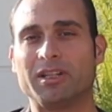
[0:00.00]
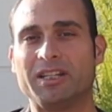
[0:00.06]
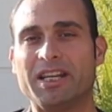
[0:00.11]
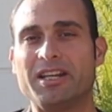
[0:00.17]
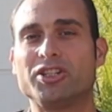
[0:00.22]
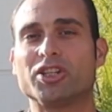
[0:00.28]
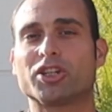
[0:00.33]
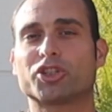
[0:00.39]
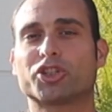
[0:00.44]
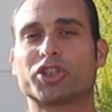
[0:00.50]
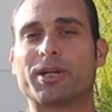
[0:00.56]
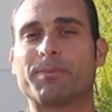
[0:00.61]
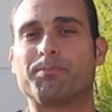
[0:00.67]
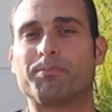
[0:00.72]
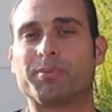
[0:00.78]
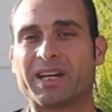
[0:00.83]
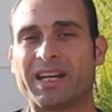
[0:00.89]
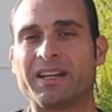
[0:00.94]

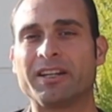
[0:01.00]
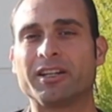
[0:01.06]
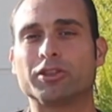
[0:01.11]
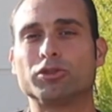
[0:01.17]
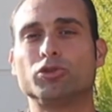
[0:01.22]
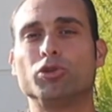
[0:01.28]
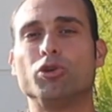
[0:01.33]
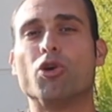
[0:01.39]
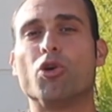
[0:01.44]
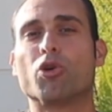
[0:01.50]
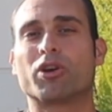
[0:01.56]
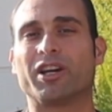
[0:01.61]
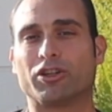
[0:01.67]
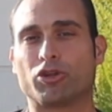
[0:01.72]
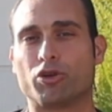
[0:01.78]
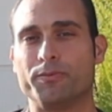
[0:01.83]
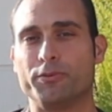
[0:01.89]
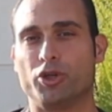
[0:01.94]
leadership bring to
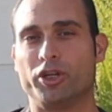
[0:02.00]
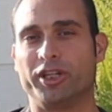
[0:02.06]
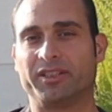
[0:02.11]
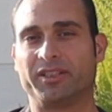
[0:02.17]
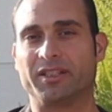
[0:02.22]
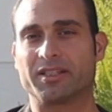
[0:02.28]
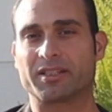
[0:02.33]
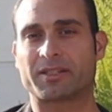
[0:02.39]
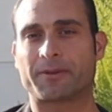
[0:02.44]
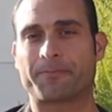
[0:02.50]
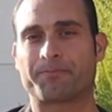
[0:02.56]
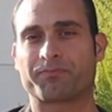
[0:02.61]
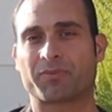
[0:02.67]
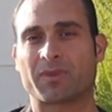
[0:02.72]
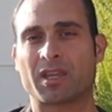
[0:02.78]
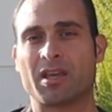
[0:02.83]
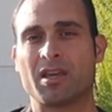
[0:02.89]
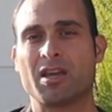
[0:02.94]
local communities?
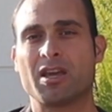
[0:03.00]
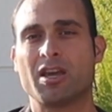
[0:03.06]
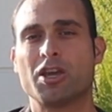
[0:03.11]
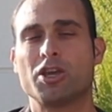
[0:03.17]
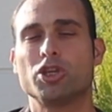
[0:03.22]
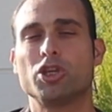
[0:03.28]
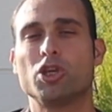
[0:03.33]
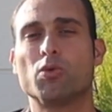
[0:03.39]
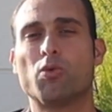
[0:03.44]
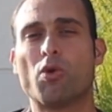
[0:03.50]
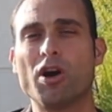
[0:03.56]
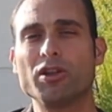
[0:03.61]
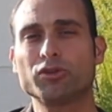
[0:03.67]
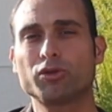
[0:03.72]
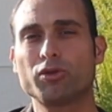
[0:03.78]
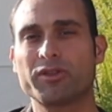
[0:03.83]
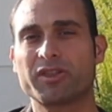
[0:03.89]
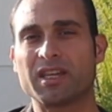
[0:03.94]
You
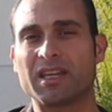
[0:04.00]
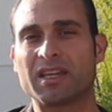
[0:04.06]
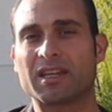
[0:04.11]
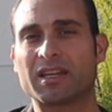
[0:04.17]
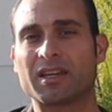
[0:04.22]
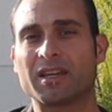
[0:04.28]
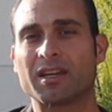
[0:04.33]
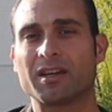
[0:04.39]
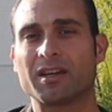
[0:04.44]
want to think,